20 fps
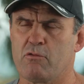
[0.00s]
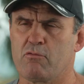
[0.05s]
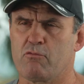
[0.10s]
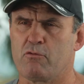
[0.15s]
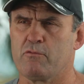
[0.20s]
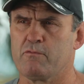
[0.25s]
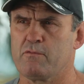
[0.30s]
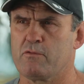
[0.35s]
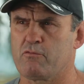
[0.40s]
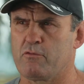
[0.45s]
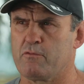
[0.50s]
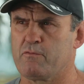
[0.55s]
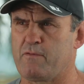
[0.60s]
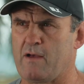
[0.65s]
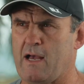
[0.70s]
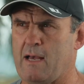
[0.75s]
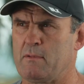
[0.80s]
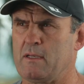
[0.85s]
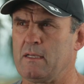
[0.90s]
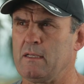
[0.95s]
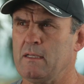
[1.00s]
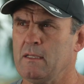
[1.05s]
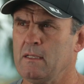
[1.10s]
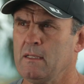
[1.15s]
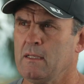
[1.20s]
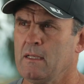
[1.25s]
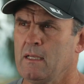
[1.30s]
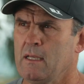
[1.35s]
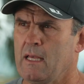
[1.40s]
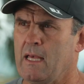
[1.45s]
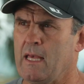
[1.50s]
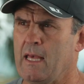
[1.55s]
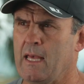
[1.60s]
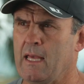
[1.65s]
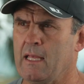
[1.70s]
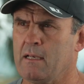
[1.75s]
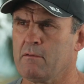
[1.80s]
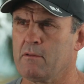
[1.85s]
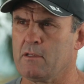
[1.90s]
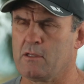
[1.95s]
through, through farming
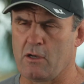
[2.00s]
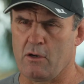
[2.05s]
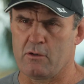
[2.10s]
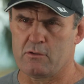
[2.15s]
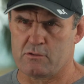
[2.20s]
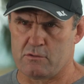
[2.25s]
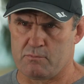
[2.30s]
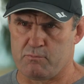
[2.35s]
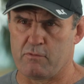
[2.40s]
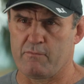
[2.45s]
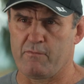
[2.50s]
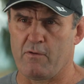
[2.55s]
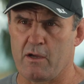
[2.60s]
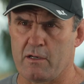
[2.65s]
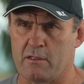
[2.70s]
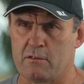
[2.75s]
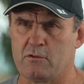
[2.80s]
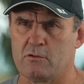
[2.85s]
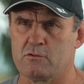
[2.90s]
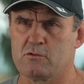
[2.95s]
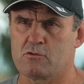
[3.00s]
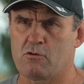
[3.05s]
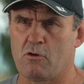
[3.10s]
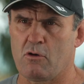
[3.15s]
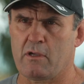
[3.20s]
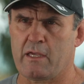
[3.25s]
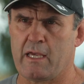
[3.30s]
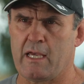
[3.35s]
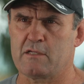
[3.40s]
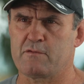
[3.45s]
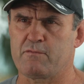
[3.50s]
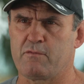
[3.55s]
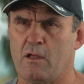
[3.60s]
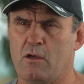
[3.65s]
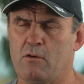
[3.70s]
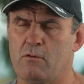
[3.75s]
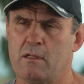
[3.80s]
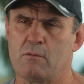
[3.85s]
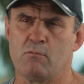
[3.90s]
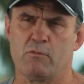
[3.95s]
and the goats provided good strong cash
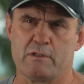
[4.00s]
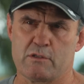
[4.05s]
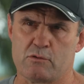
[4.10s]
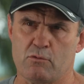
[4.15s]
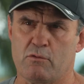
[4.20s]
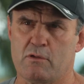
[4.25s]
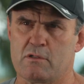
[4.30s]
flow and we saw